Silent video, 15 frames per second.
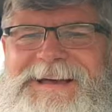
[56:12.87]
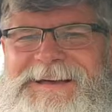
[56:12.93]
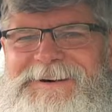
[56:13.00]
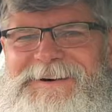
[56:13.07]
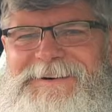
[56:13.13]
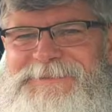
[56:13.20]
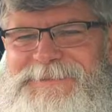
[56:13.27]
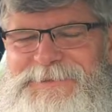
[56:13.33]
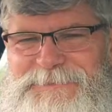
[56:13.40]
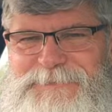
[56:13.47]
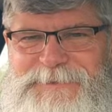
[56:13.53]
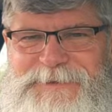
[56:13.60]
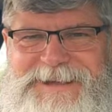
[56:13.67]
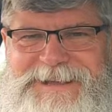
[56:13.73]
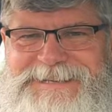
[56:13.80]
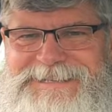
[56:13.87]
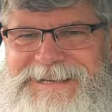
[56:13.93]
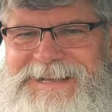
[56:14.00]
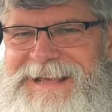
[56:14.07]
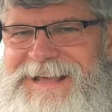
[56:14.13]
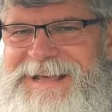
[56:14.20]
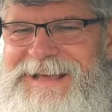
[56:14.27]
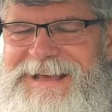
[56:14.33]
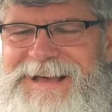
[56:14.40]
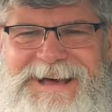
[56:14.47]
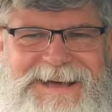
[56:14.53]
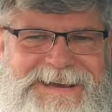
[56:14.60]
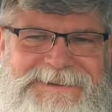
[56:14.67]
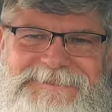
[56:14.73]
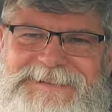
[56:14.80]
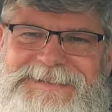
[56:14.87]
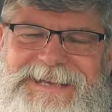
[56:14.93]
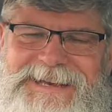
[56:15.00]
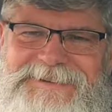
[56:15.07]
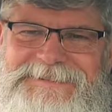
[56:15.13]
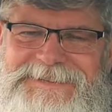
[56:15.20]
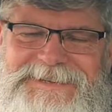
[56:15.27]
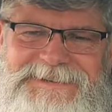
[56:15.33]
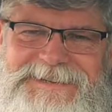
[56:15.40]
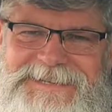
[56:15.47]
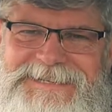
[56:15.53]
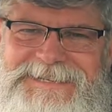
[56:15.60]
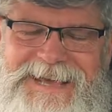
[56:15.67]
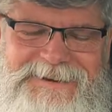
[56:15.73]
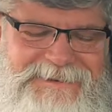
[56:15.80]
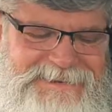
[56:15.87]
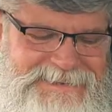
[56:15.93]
Alter Bridge. I never said I was a goodies hater. I